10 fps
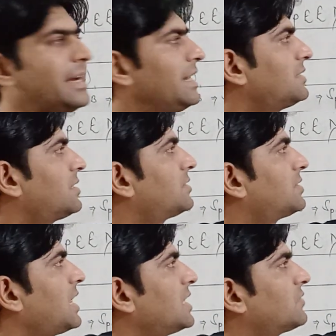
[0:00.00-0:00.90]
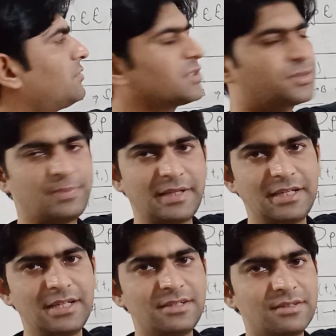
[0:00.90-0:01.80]
S stands for
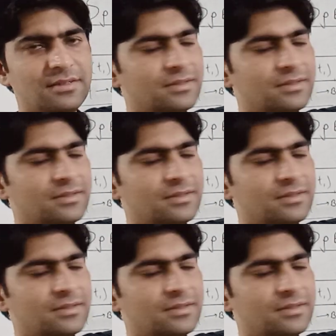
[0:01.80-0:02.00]
speed,